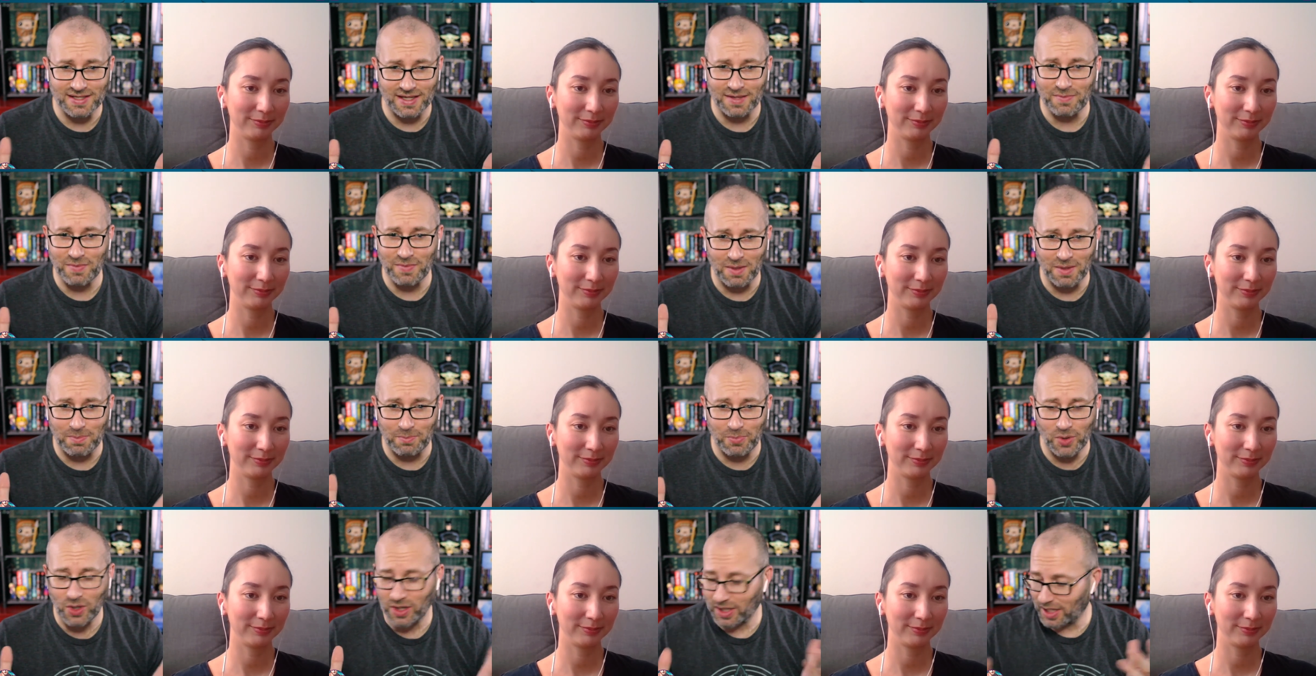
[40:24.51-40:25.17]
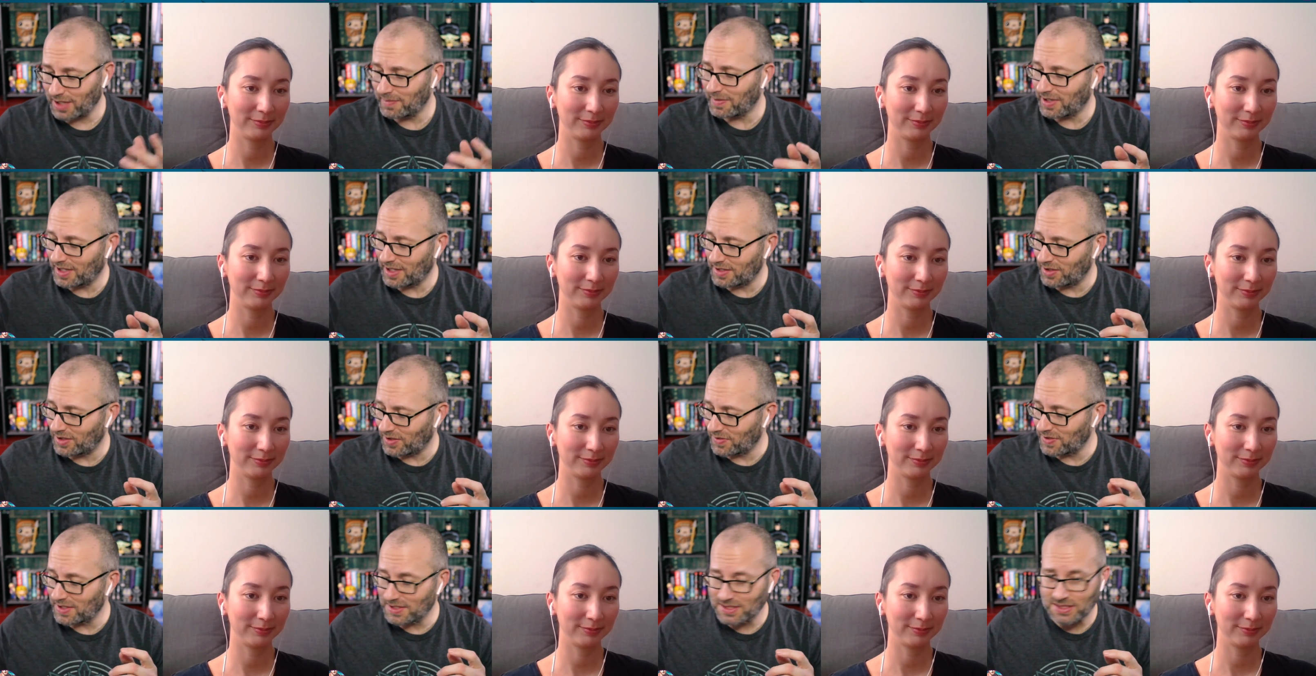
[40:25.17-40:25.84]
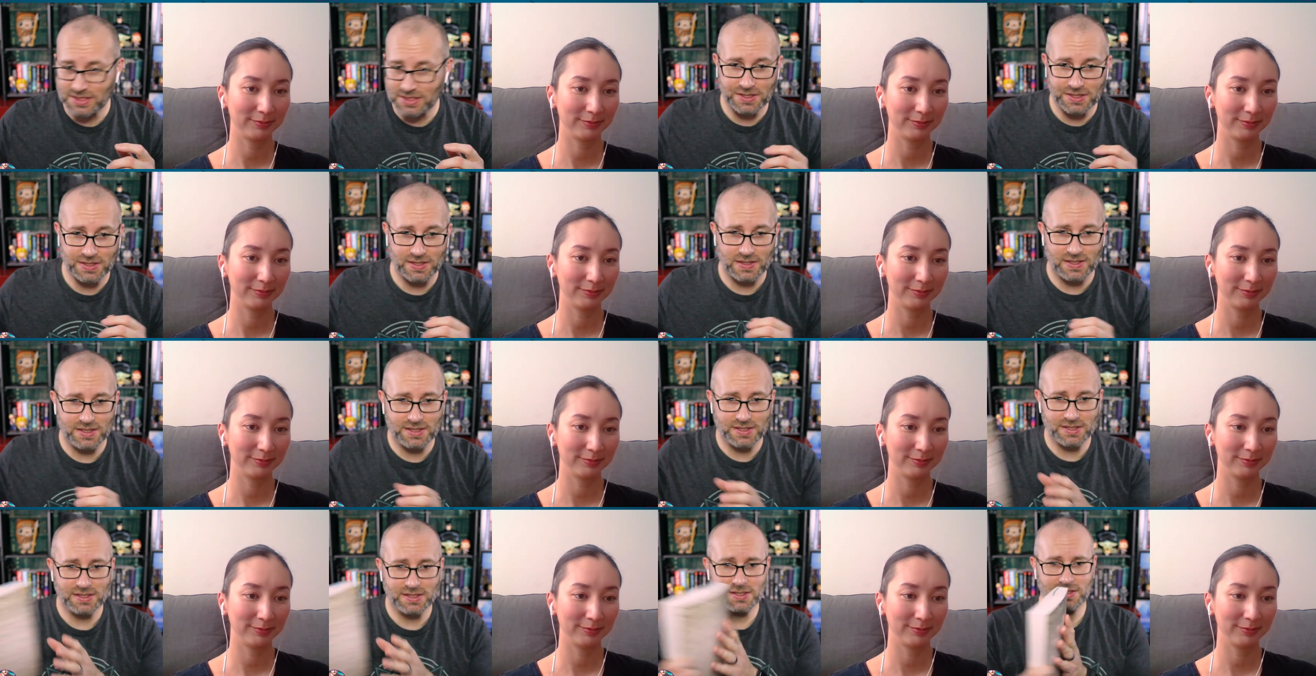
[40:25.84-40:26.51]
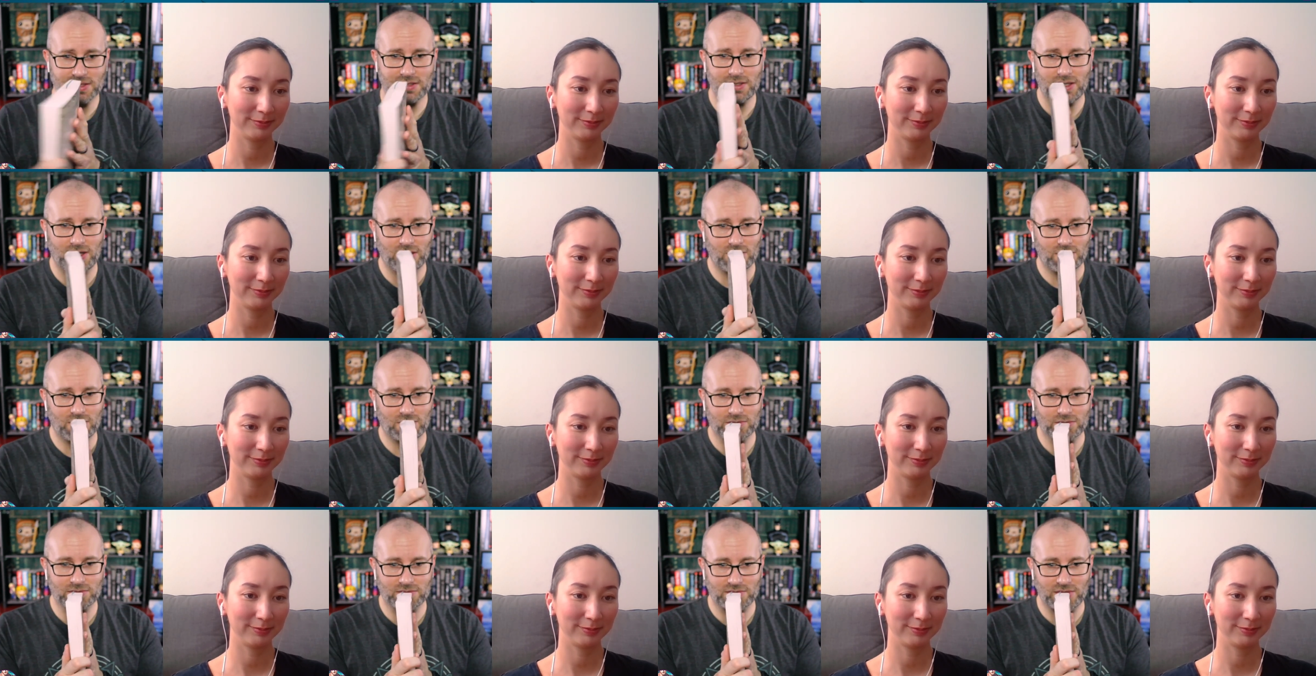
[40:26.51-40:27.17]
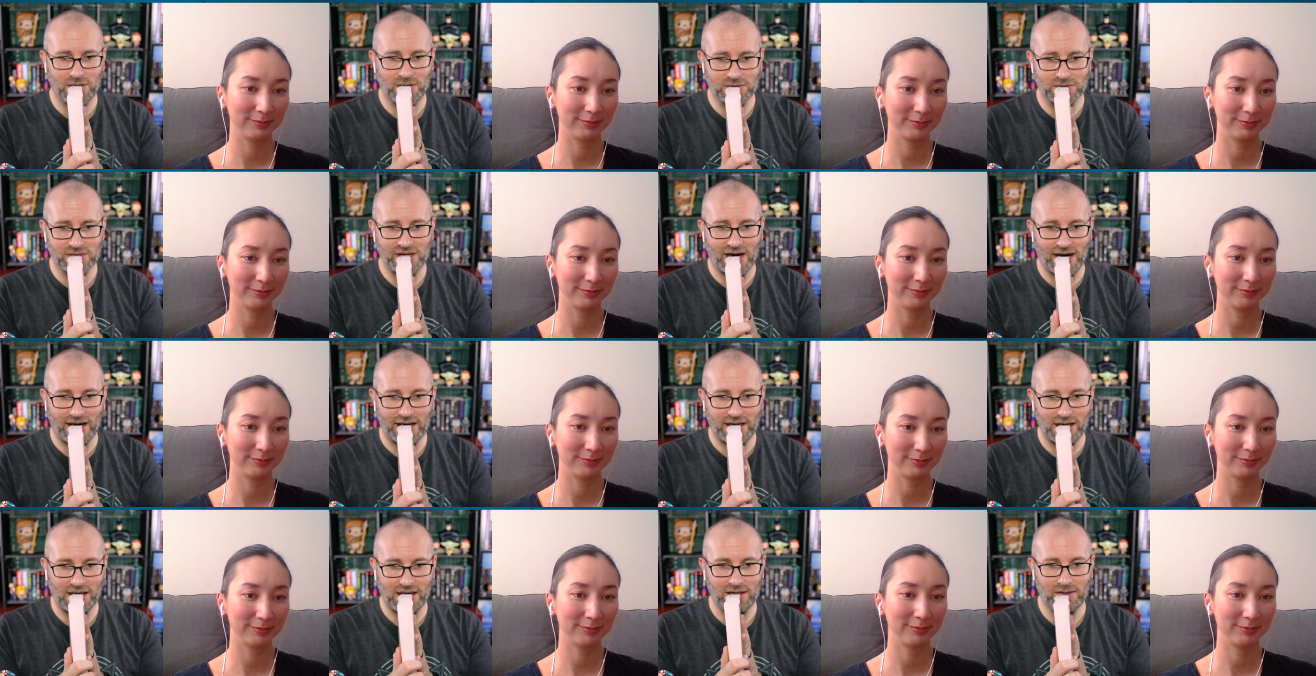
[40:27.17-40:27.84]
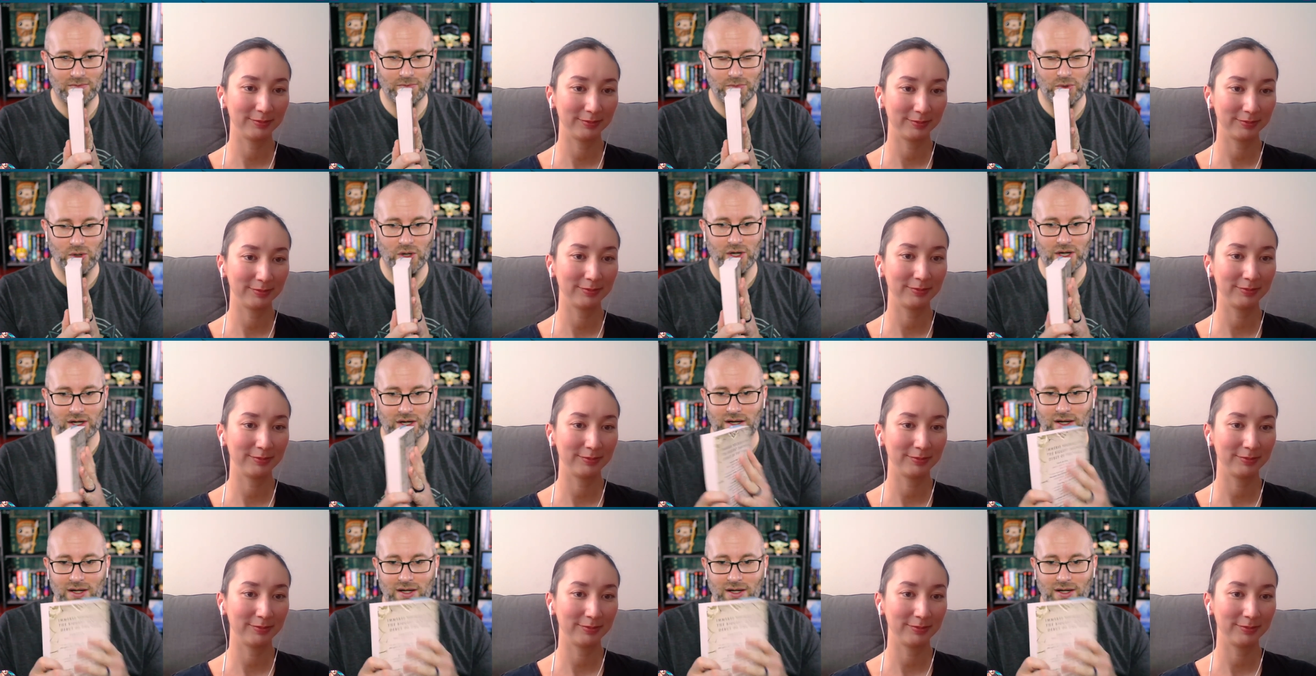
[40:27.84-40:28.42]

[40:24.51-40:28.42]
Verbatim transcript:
Speaker 1: I mean, a book, I mean, you know, this is, this is no, you know, tiny book.